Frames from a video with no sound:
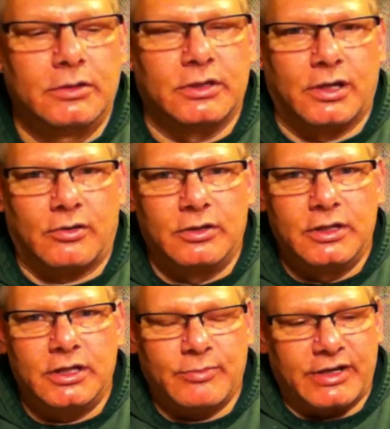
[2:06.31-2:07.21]
Now,
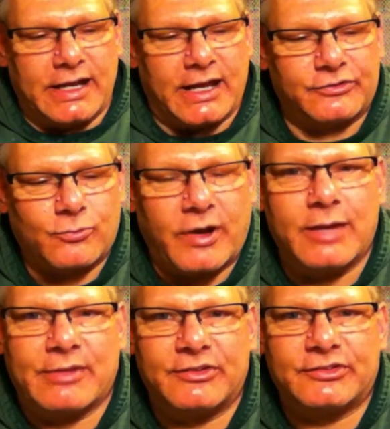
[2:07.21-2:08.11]
you might ask, why
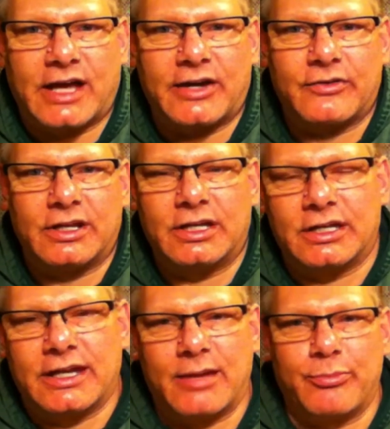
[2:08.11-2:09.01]
am I soldering it
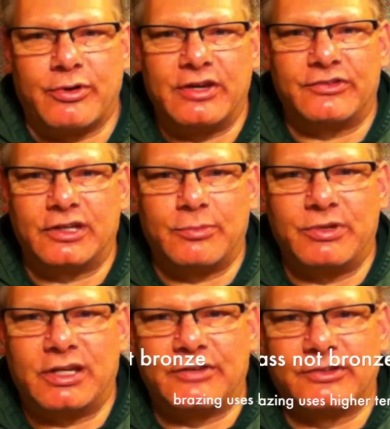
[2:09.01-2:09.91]
and not brazing it?
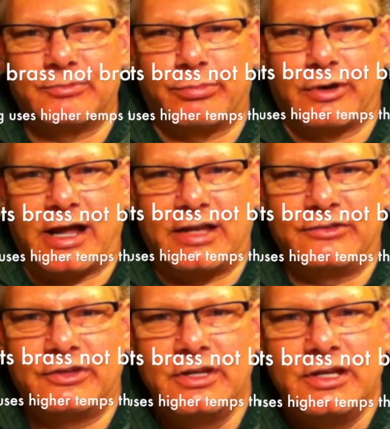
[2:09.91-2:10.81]
Because it's
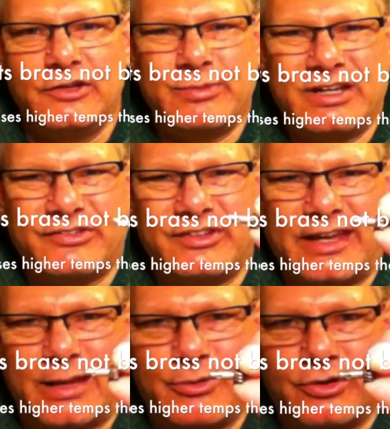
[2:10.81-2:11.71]
bronze. It's because the
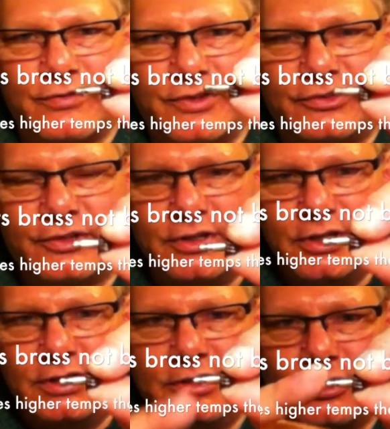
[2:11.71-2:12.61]
diameter of this
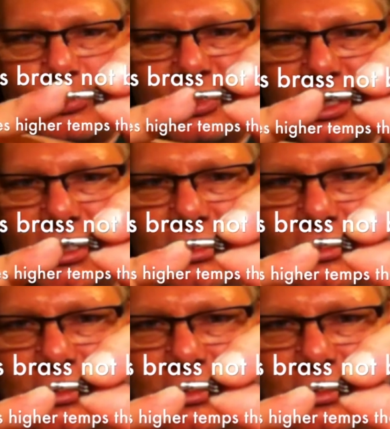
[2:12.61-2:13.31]
little pin